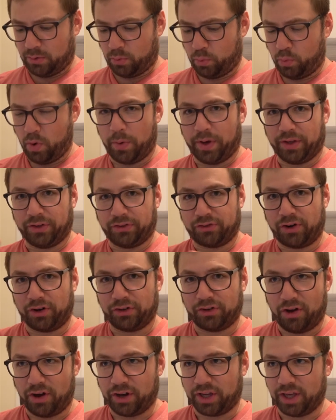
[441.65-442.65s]
where we can
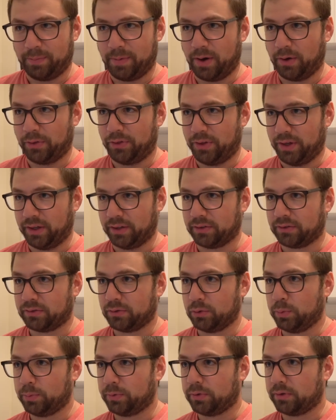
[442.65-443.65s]
start talking about things.
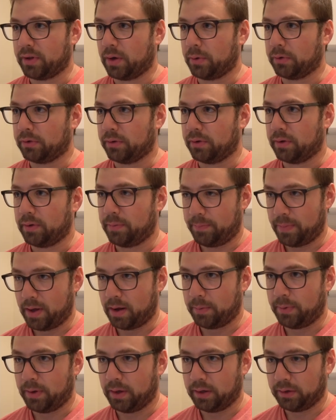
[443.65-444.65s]
Oops, that was a
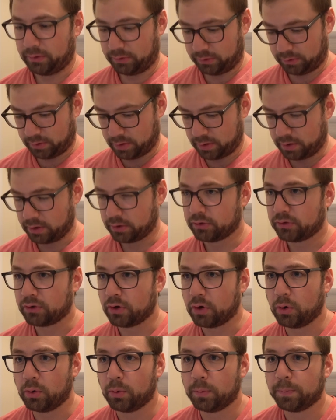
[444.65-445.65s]
bad paste.
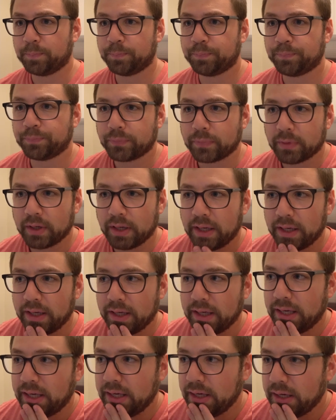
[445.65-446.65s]
So
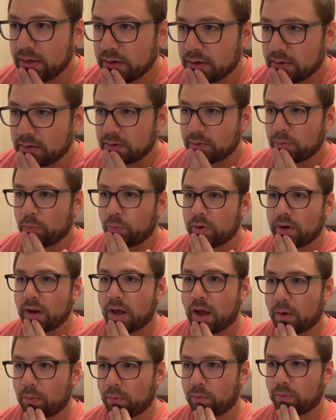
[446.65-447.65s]
here we're
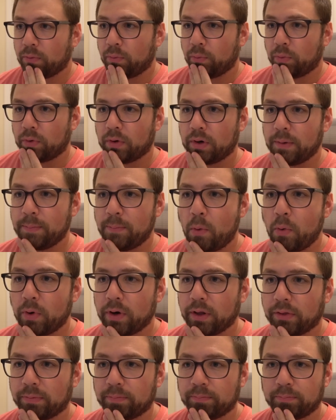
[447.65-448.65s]
not we're
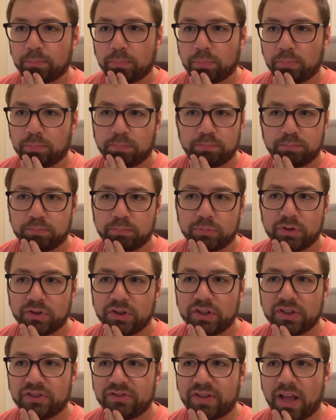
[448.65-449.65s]
importing
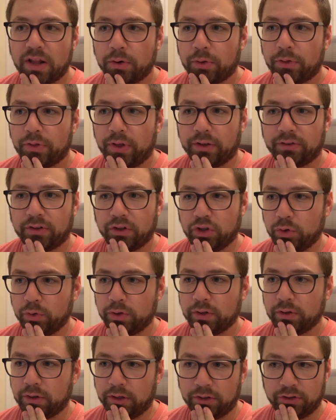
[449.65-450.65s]
the standard things that you
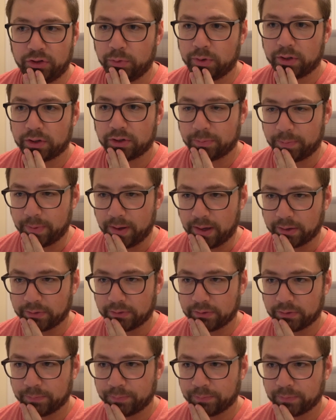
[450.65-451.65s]
would as you would
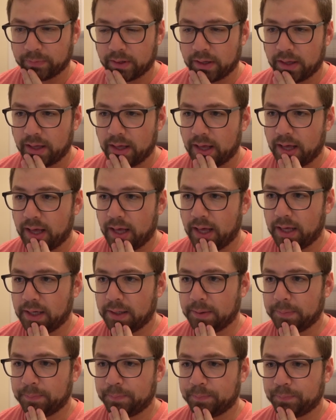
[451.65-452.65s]
expect.
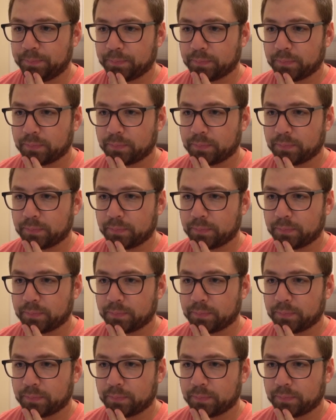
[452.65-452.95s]
Um,